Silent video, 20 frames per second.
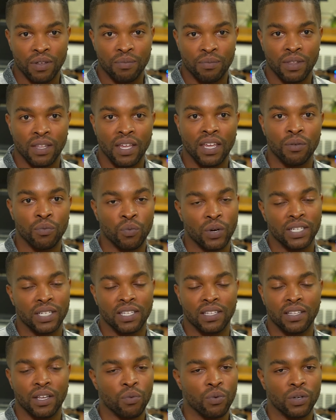them in ways
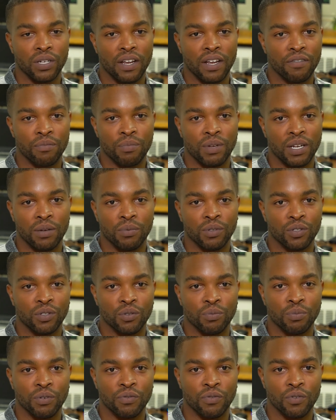that they wouldn't have been able to
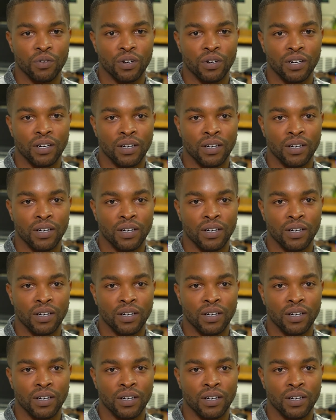before.